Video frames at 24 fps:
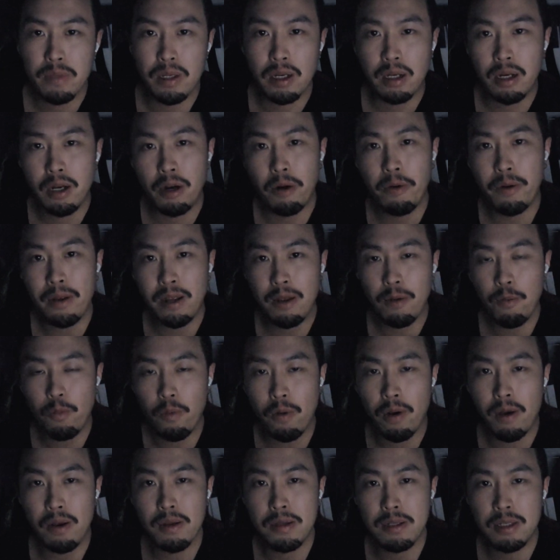The Korean
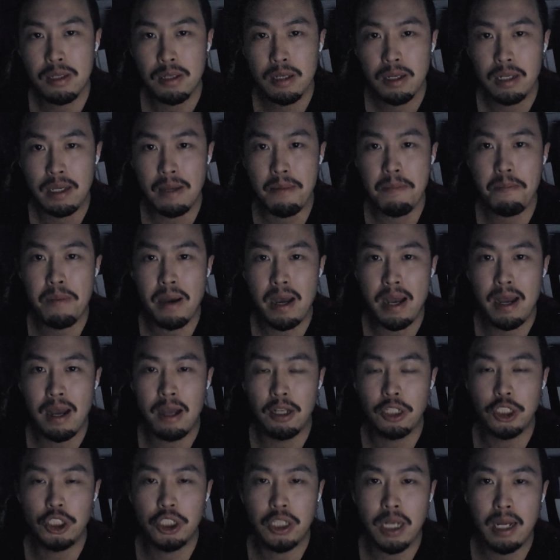War's impact
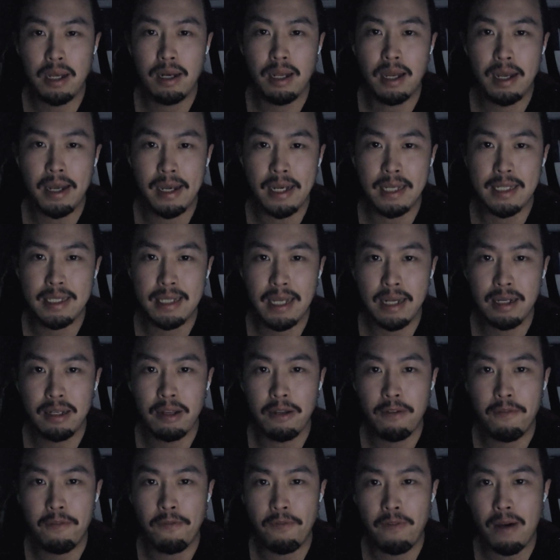on China
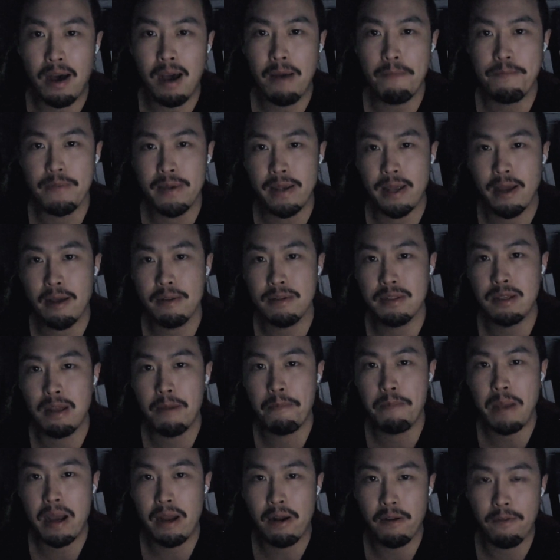extended far beyond the
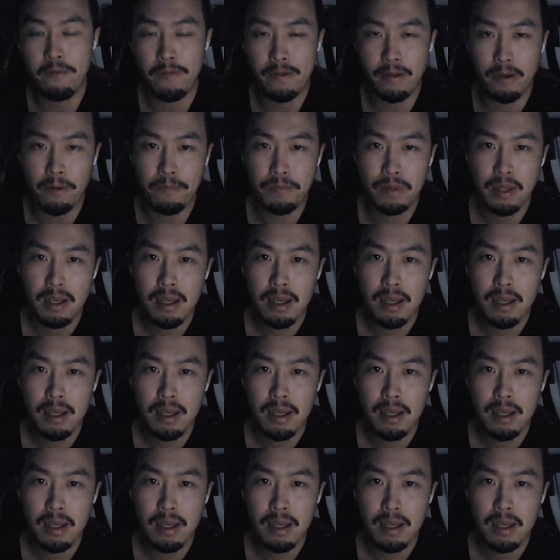battlefield.